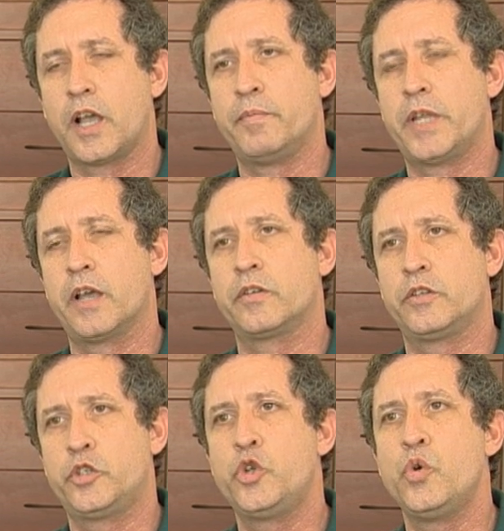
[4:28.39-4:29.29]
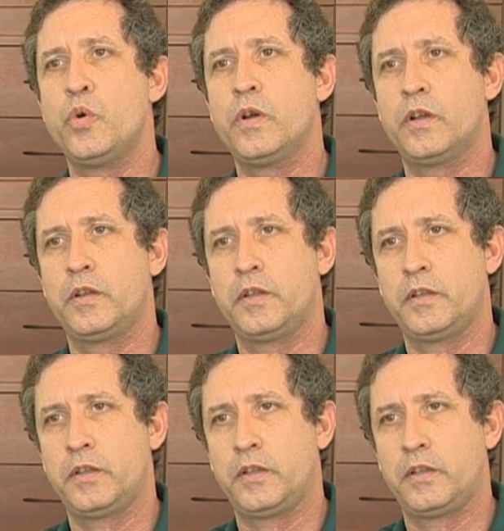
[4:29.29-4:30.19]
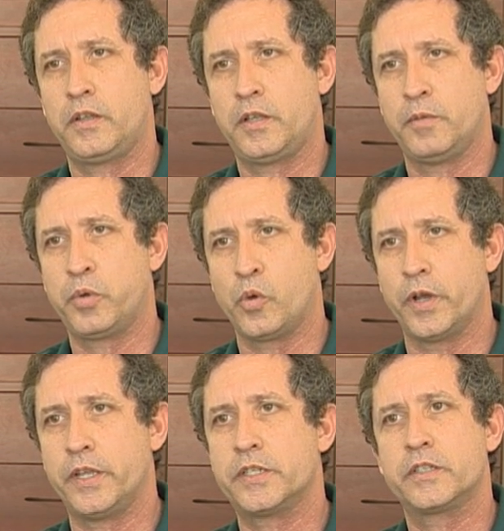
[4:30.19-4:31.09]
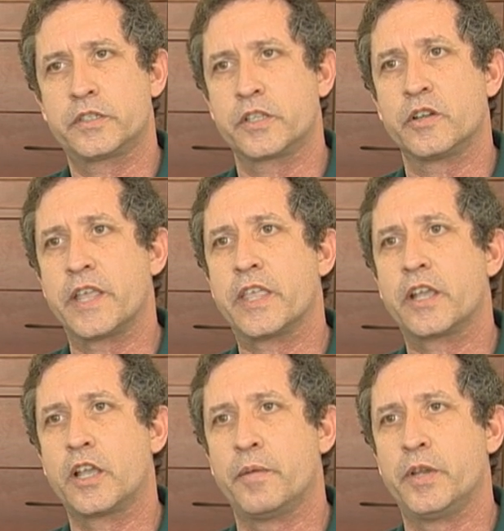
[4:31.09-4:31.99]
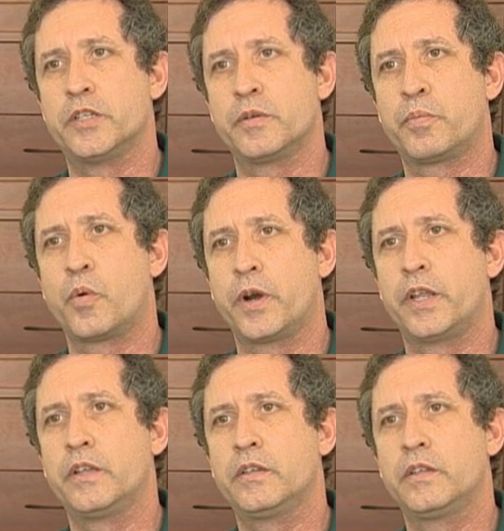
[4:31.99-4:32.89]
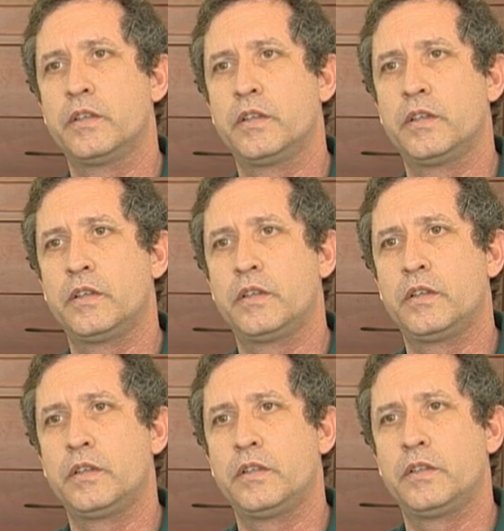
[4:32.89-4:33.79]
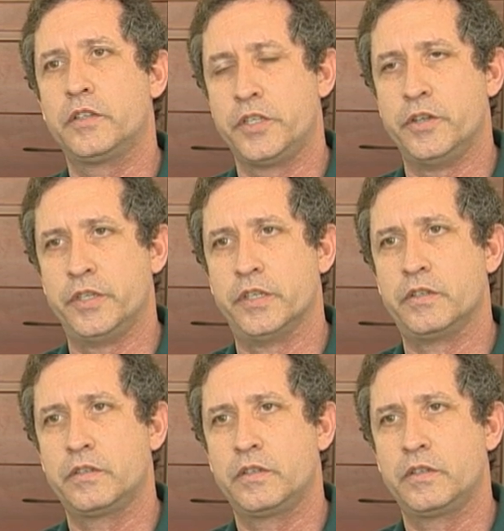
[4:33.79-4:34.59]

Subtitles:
I'm down to 2 employees still at that company supporting the union.